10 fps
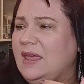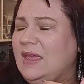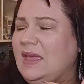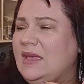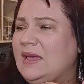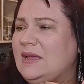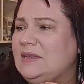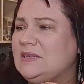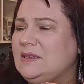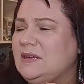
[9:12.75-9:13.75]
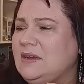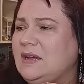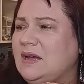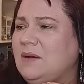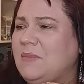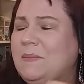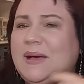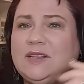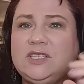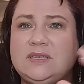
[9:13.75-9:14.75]
And um, I
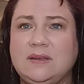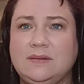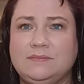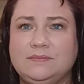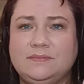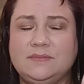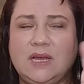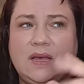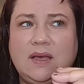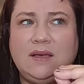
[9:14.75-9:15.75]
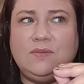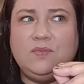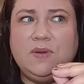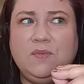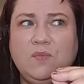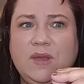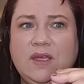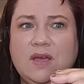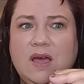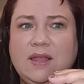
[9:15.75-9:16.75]
bought some, uh, what, what do
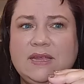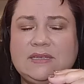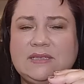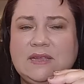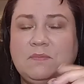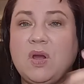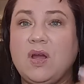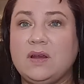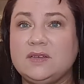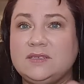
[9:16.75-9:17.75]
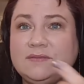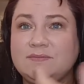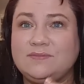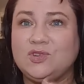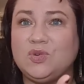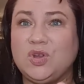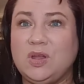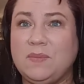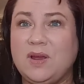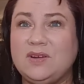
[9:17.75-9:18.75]
you call it? The bars,
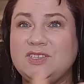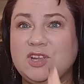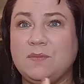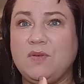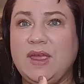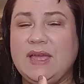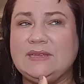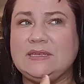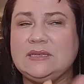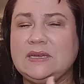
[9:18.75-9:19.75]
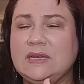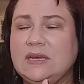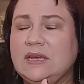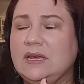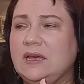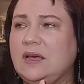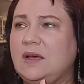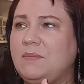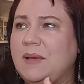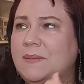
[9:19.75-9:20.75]
granola bars, their brand.
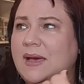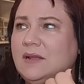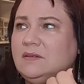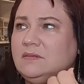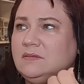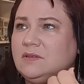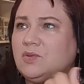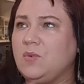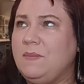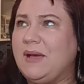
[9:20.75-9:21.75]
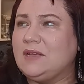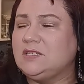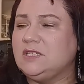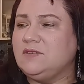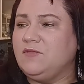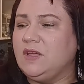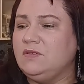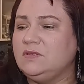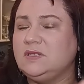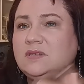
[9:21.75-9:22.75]
Um, I bought three boxes of
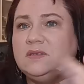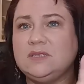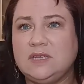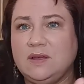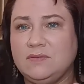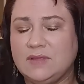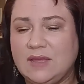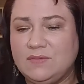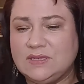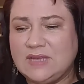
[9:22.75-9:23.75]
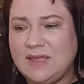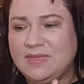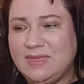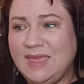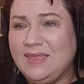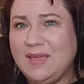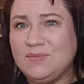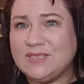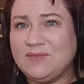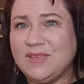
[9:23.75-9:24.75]
those. So that was, I think that
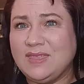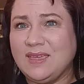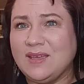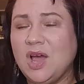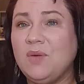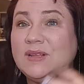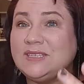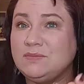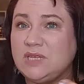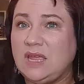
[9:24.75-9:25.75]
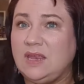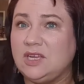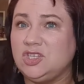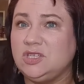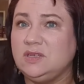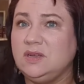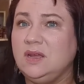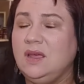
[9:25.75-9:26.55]
was everything. Oh, and some Danish.